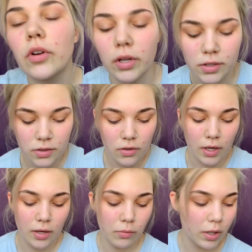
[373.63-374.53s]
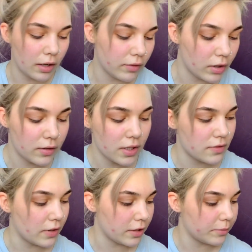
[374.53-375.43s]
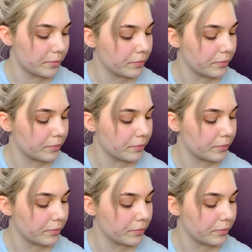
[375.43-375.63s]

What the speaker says: focus. Okay, whatever. That's fine.